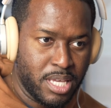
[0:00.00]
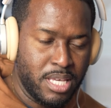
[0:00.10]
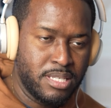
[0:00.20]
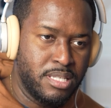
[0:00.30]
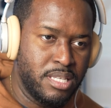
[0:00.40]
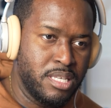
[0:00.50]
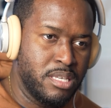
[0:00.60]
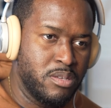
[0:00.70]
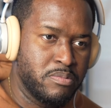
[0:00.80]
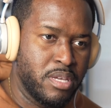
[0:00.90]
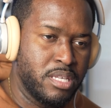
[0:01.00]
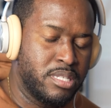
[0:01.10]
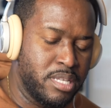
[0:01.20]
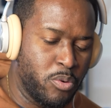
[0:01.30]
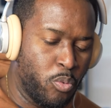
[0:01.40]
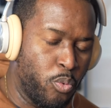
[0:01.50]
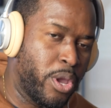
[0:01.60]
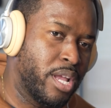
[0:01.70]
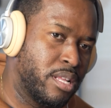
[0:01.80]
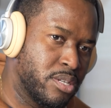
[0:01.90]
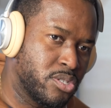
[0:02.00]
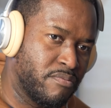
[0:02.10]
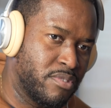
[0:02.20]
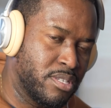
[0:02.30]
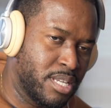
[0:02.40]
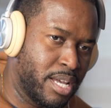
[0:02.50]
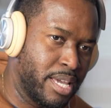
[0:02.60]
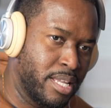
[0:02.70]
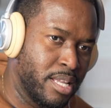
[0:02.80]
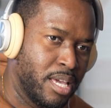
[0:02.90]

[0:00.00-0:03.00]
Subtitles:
is the weirdness of design.